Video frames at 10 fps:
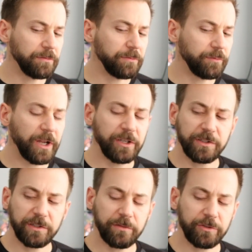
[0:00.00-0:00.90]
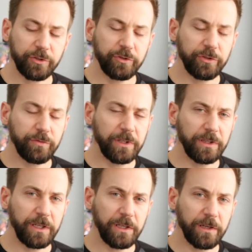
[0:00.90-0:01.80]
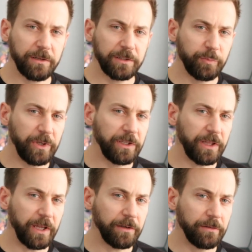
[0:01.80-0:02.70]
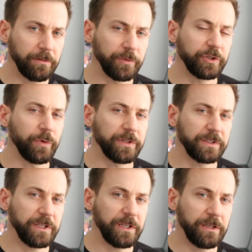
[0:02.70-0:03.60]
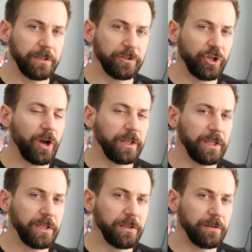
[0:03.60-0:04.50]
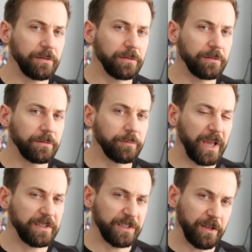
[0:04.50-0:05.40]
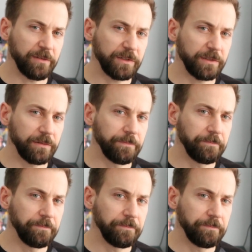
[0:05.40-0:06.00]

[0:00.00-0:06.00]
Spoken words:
what I showed you in the spinny thing, which was the chalky pastels.